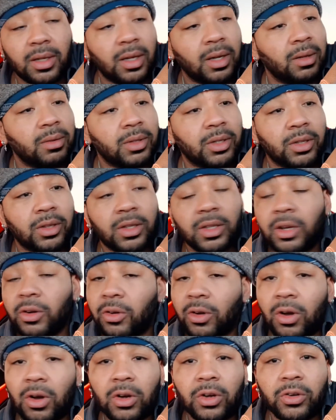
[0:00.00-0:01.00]
They're
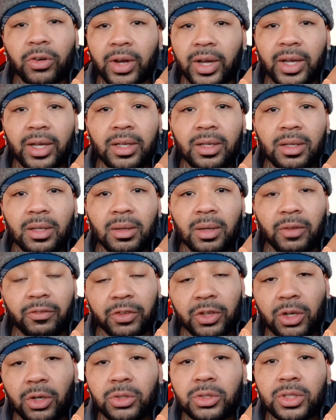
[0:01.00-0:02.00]
all great. If you
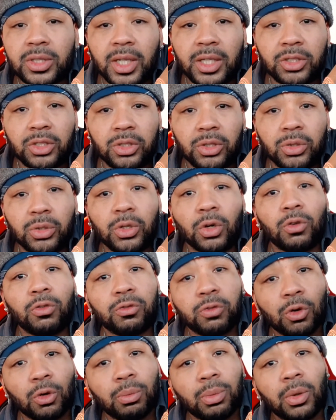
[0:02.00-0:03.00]
go stage 2, go
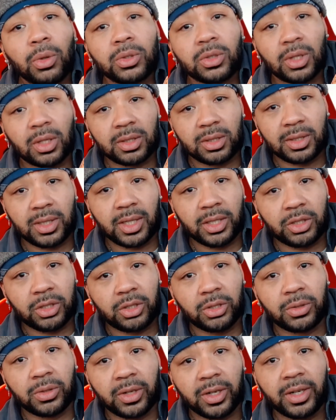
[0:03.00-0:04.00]
full bolt-on stage
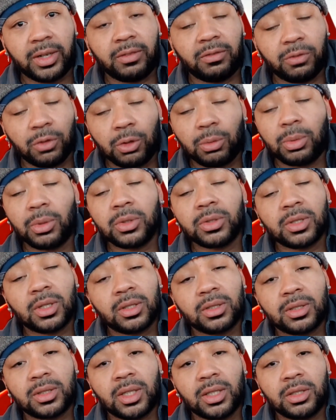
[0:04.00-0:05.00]
2, all right? Full bolt-on
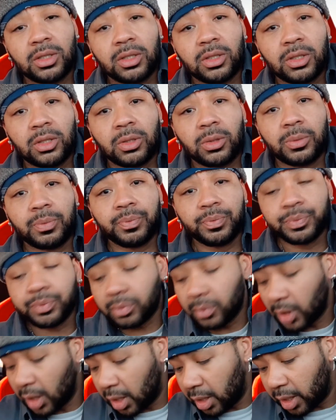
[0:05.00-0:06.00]
stage 2.
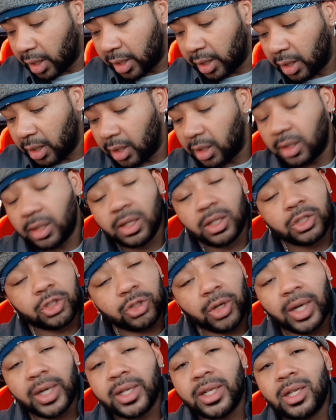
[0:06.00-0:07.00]
And
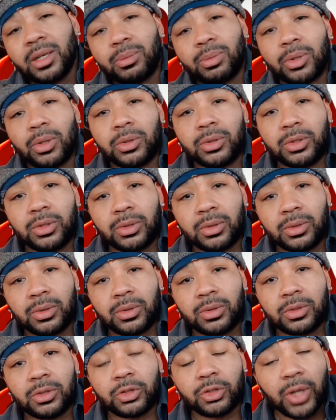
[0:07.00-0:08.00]
try to get a pro
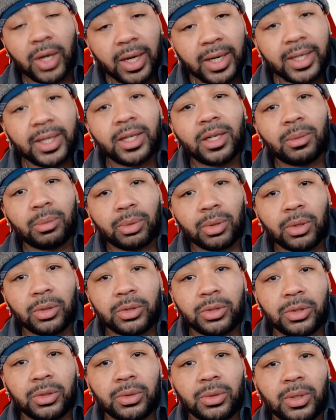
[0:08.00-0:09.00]
tune. Try to get a pro
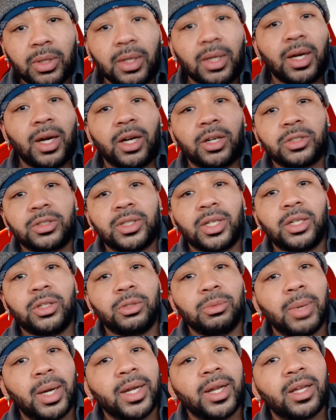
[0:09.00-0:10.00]
tune. I understand you
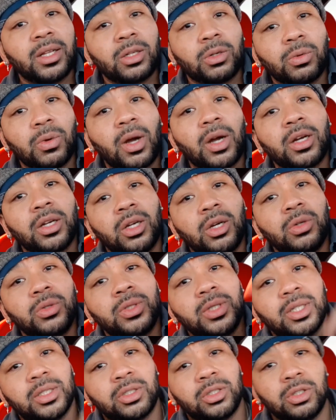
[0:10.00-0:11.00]
might have to rock an
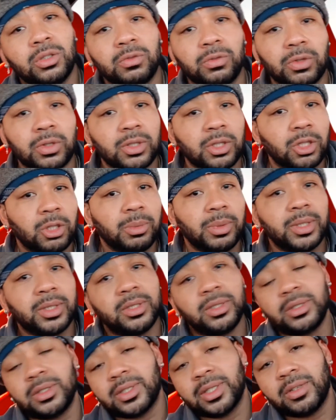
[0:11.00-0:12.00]
OTS tune for a little bit
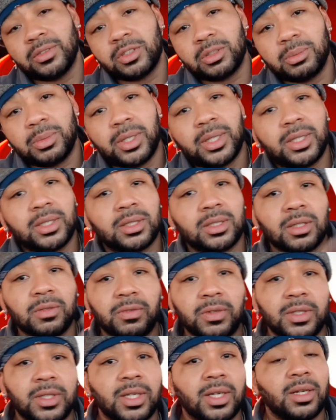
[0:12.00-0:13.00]
to save some money and stuff
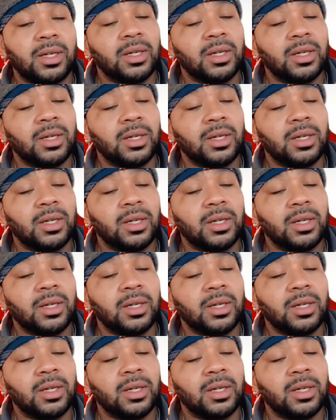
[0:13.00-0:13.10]
like that,